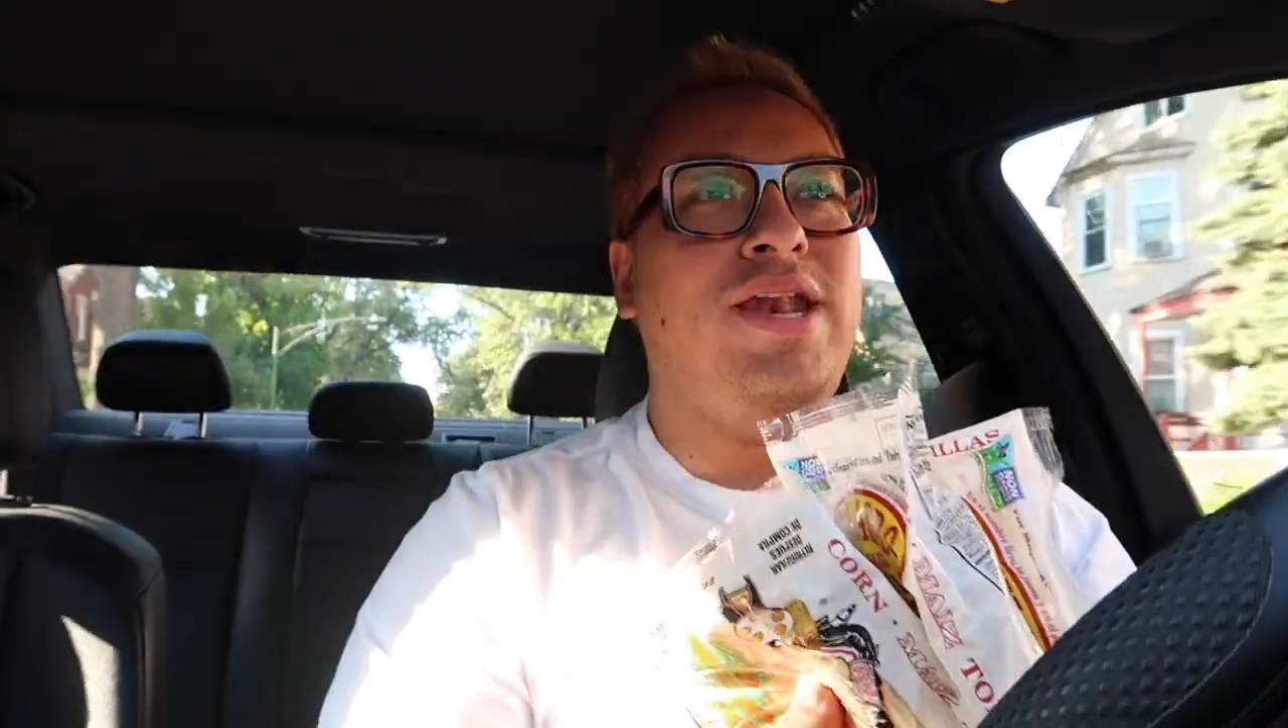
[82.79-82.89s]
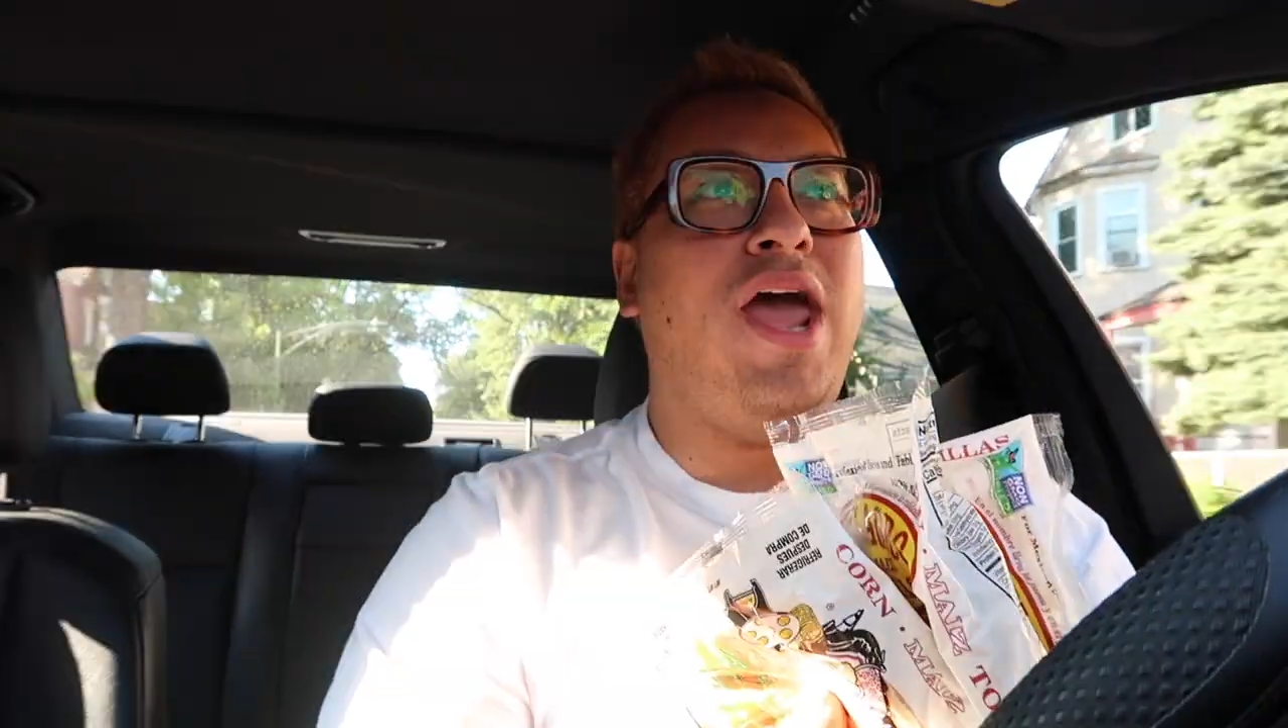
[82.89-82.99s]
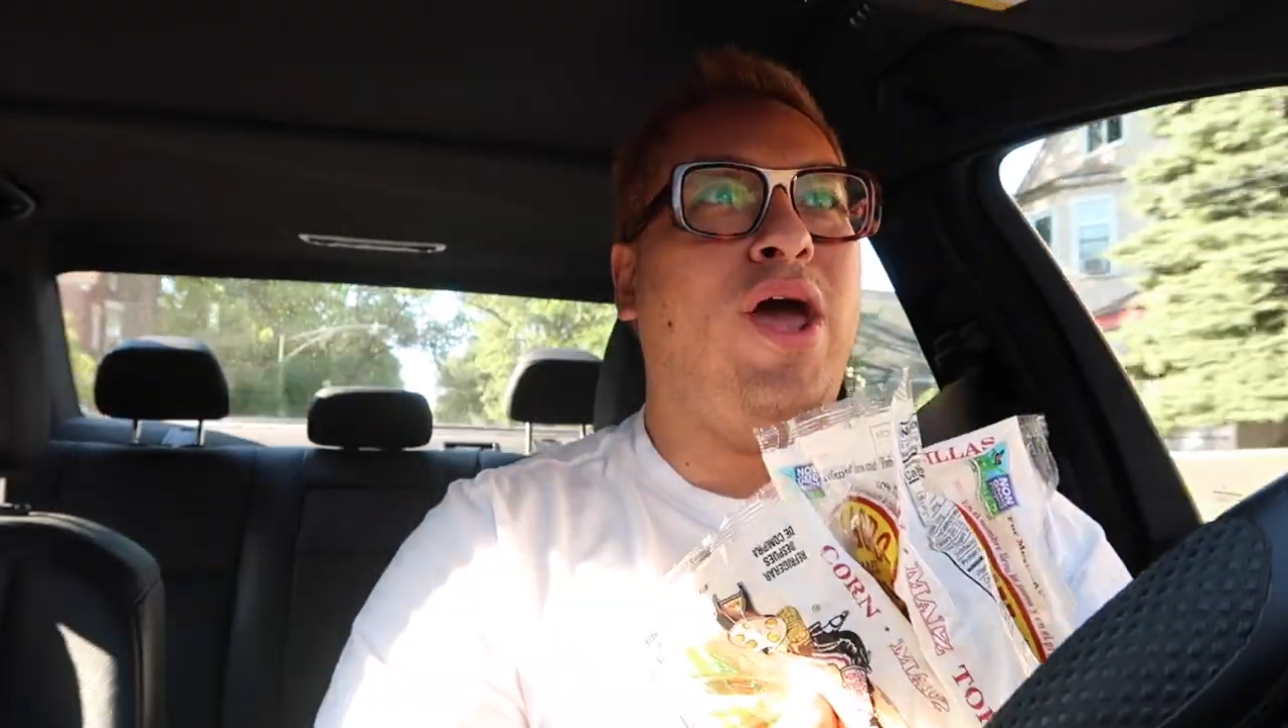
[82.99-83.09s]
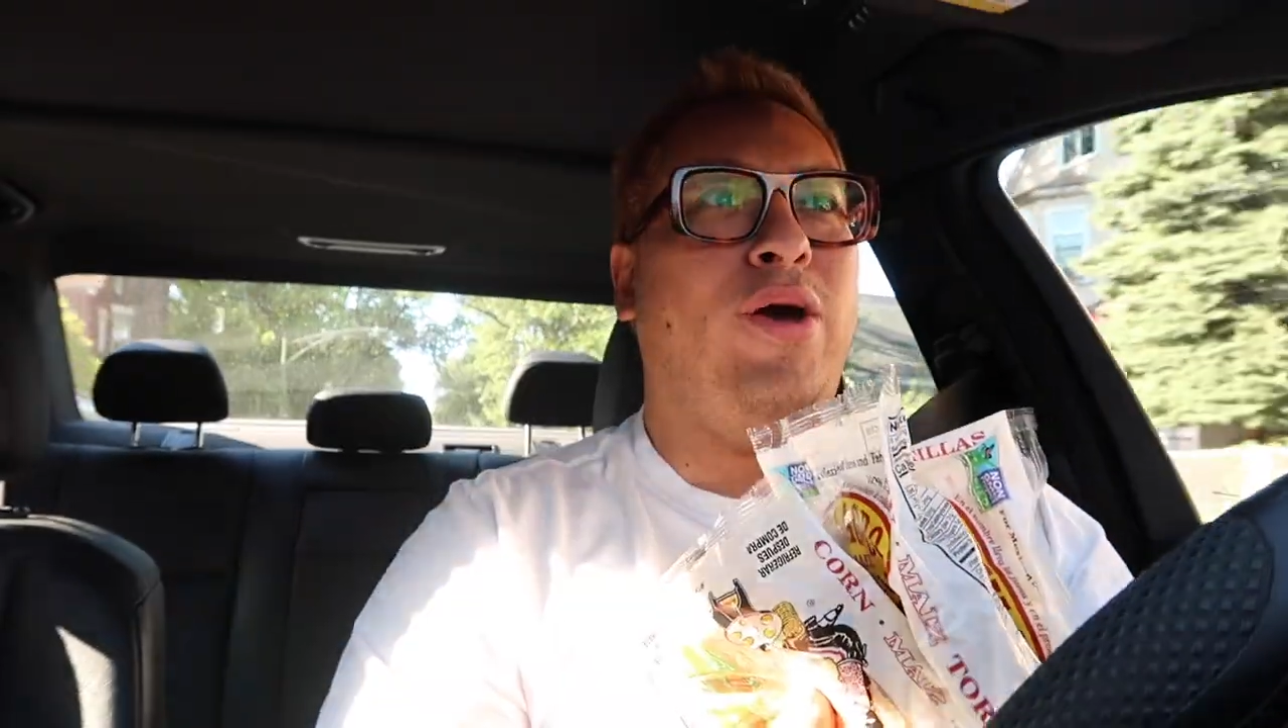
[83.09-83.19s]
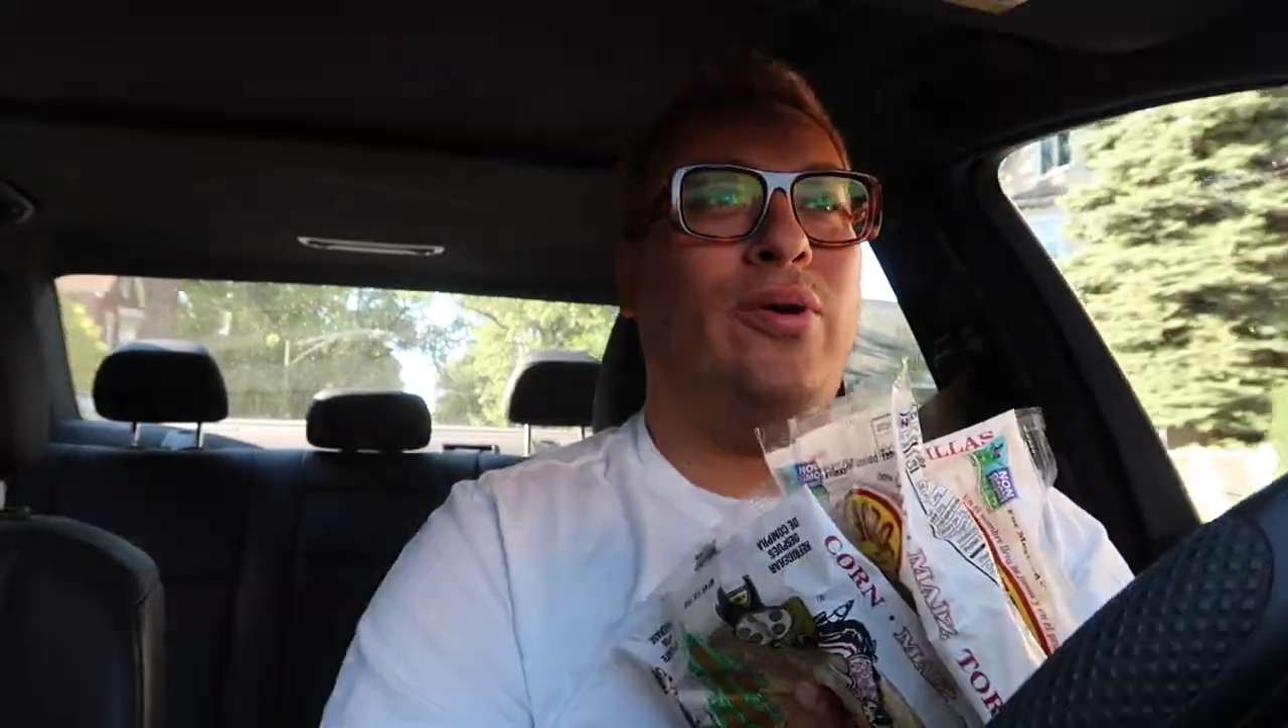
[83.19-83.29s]

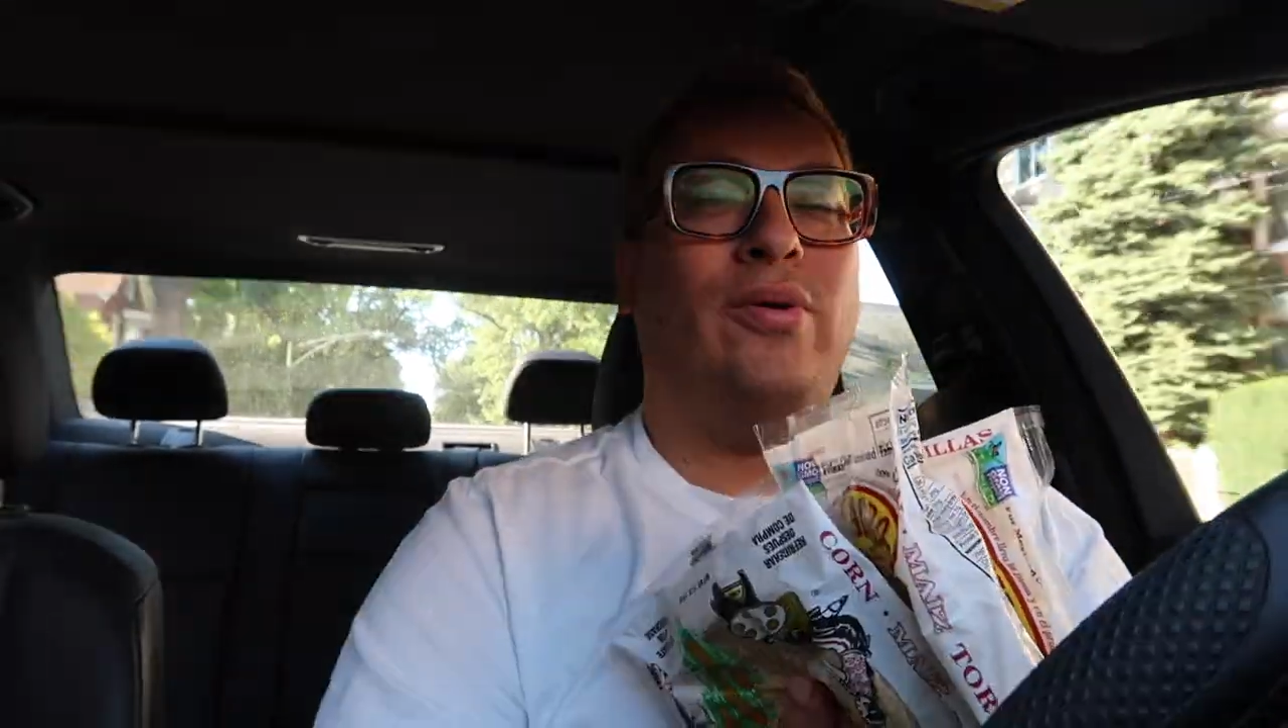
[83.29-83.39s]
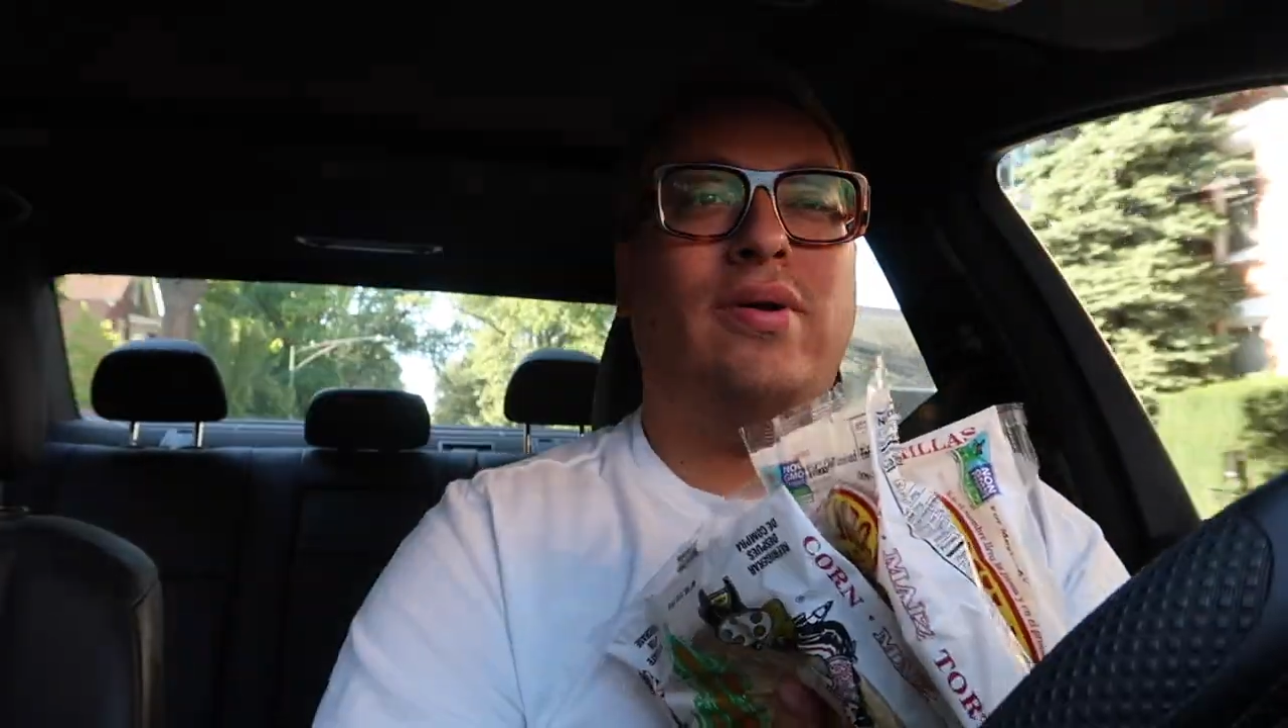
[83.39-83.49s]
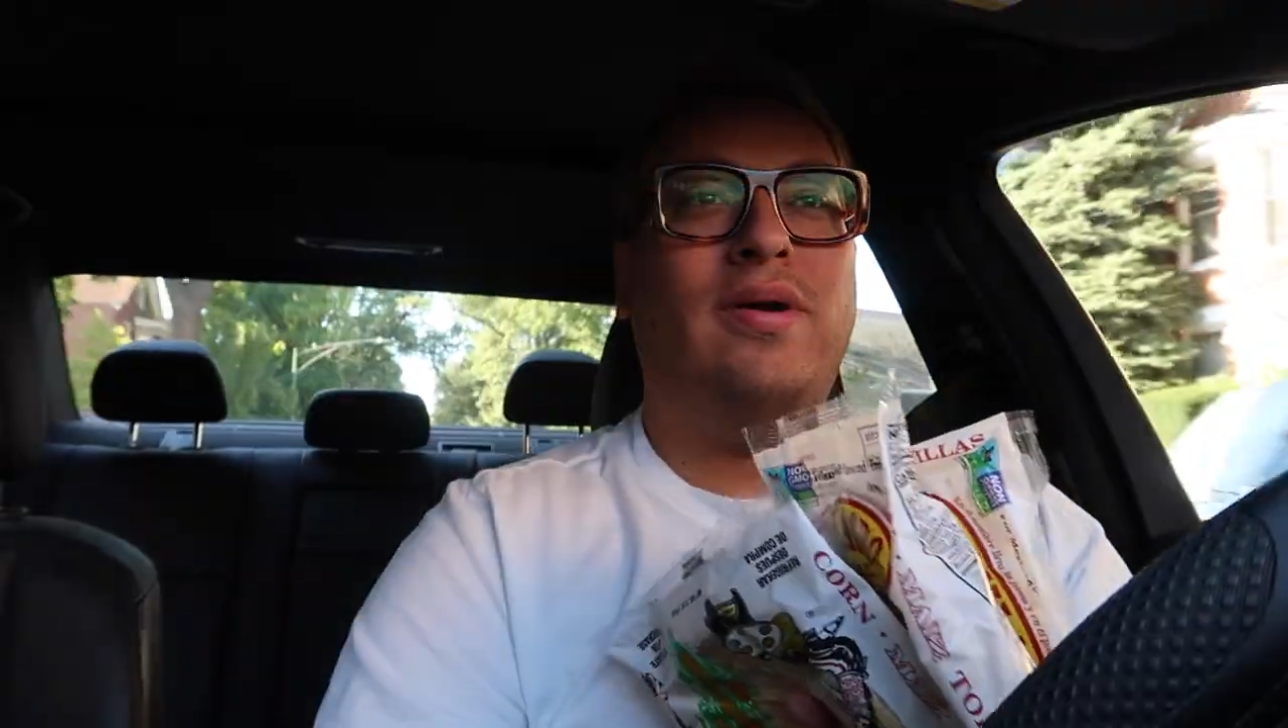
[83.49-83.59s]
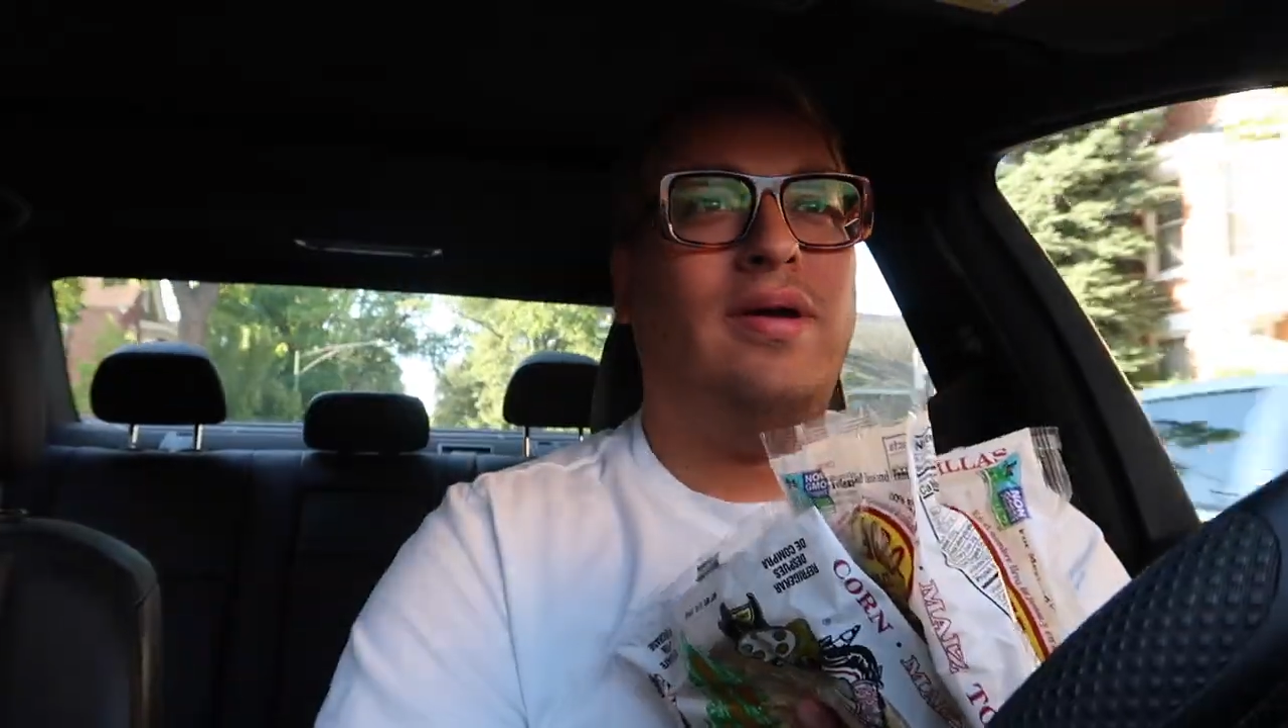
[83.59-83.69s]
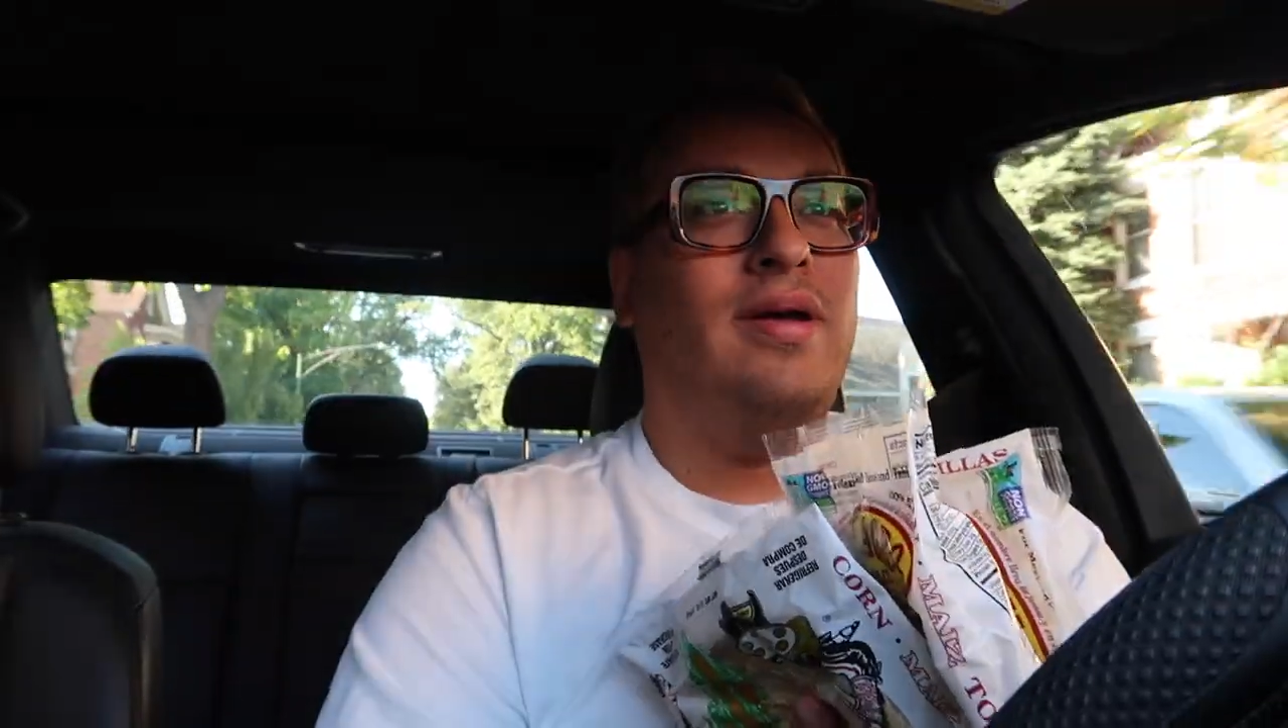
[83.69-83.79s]
know